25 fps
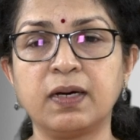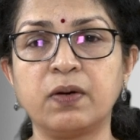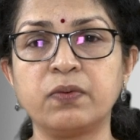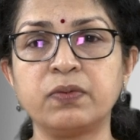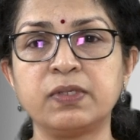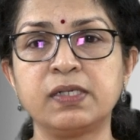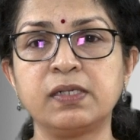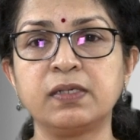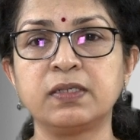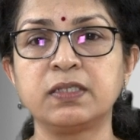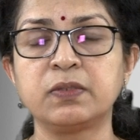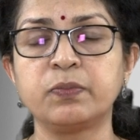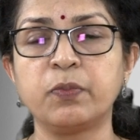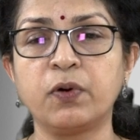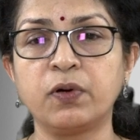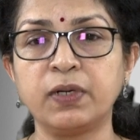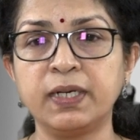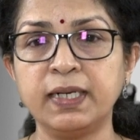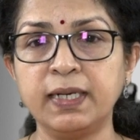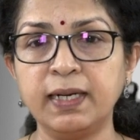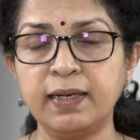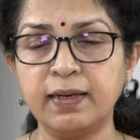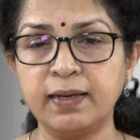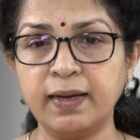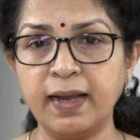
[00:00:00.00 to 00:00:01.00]
counselor's
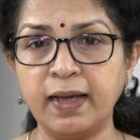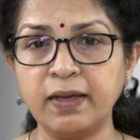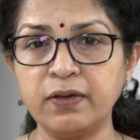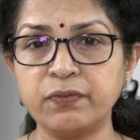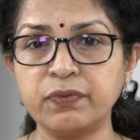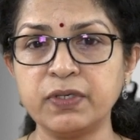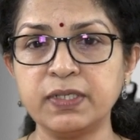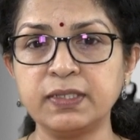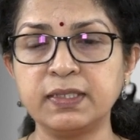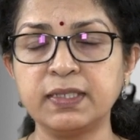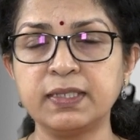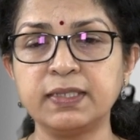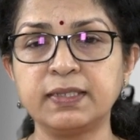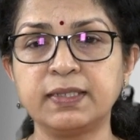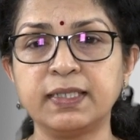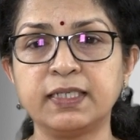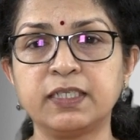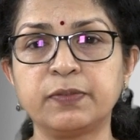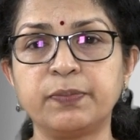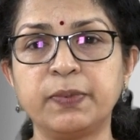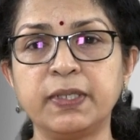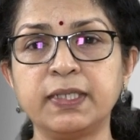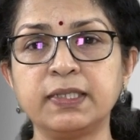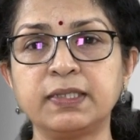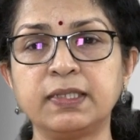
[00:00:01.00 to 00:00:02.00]
body language is
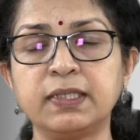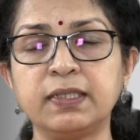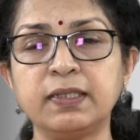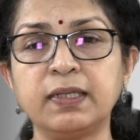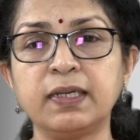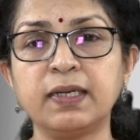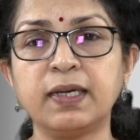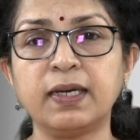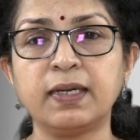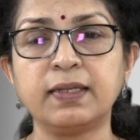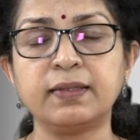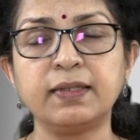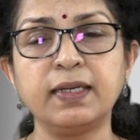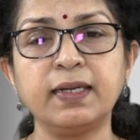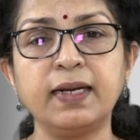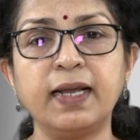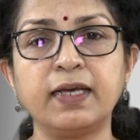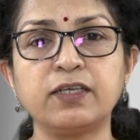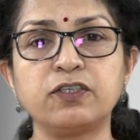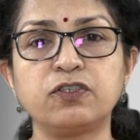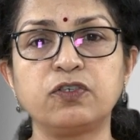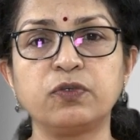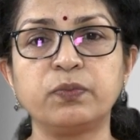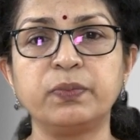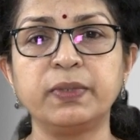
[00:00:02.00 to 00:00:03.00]
expressing. There
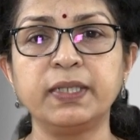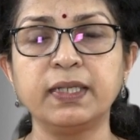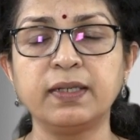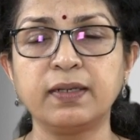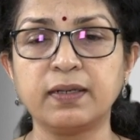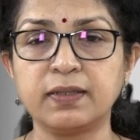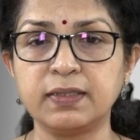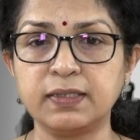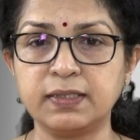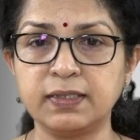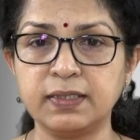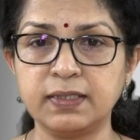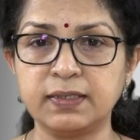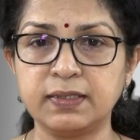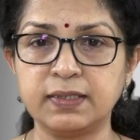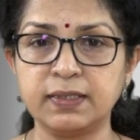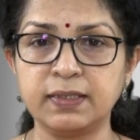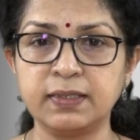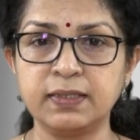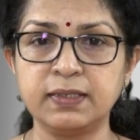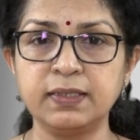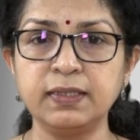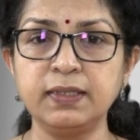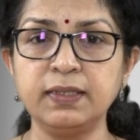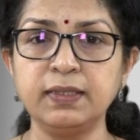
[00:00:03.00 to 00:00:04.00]
has to be
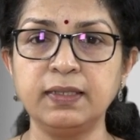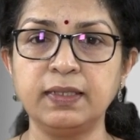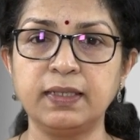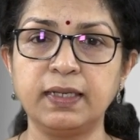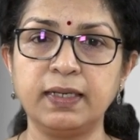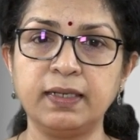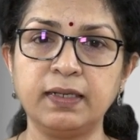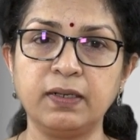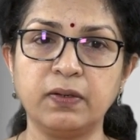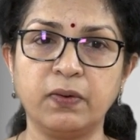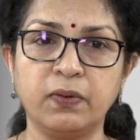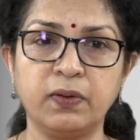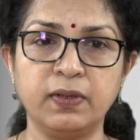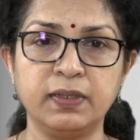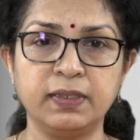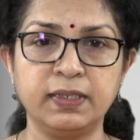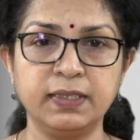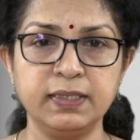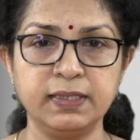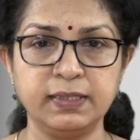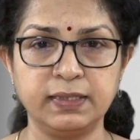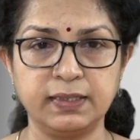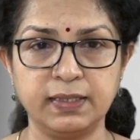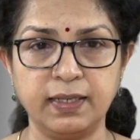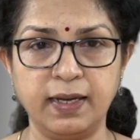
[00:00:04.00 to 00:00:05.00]
consistency in all
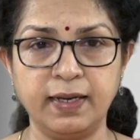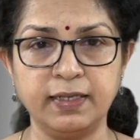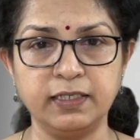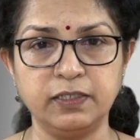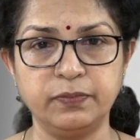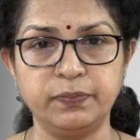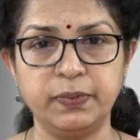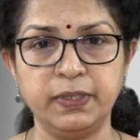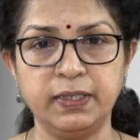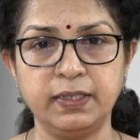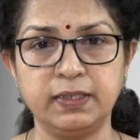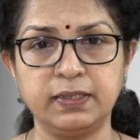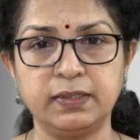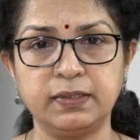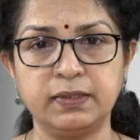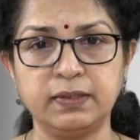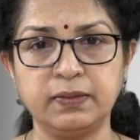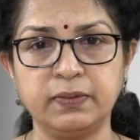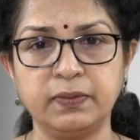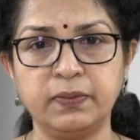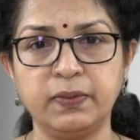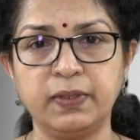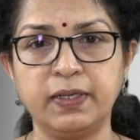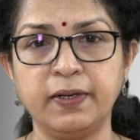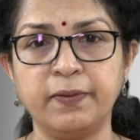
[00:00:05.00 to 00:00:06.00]
these aspects.
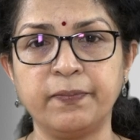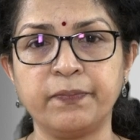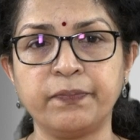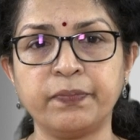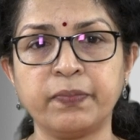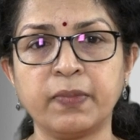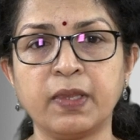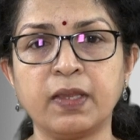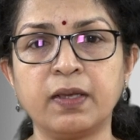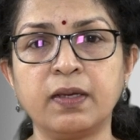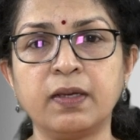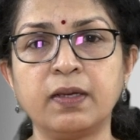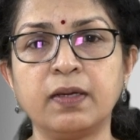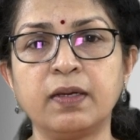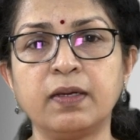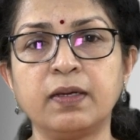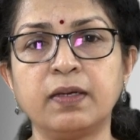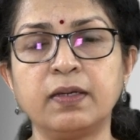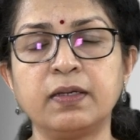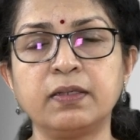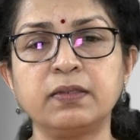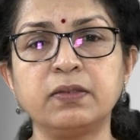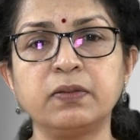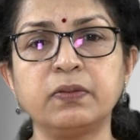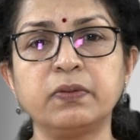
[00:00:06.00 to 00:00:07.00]
Okay.
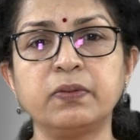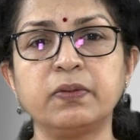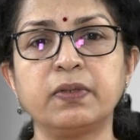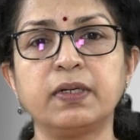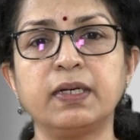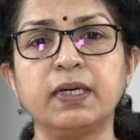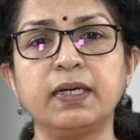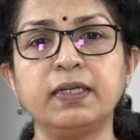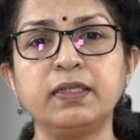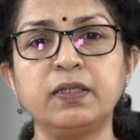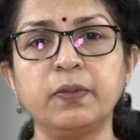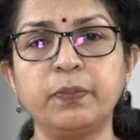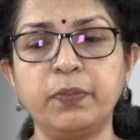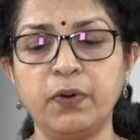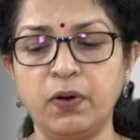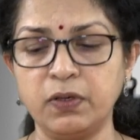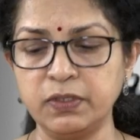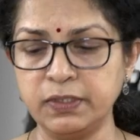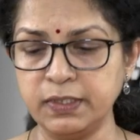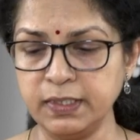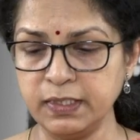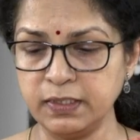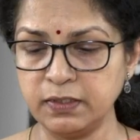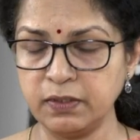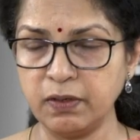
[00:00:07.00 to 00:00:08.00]
So, in the
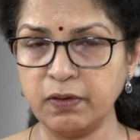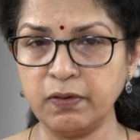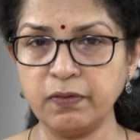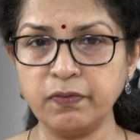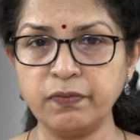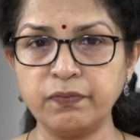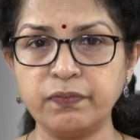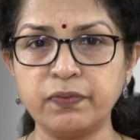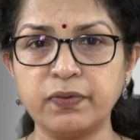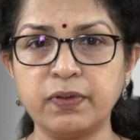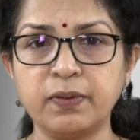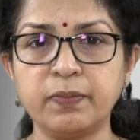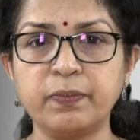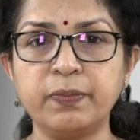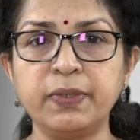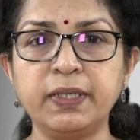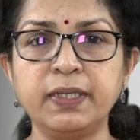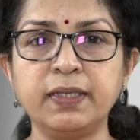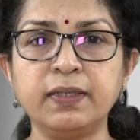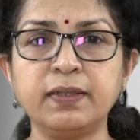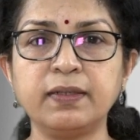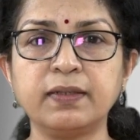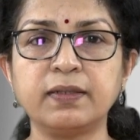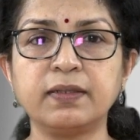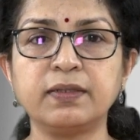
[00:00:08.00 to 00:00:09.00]
process of
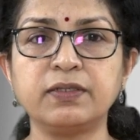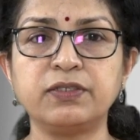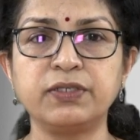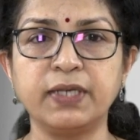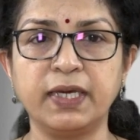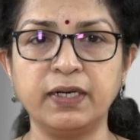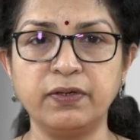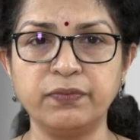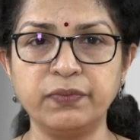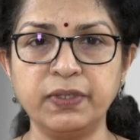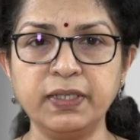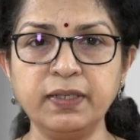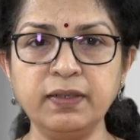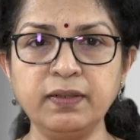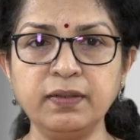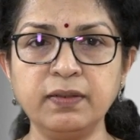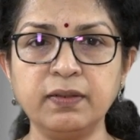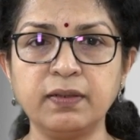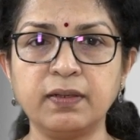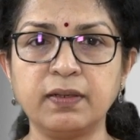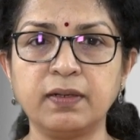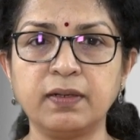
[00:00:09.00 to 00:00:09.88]
being genuine,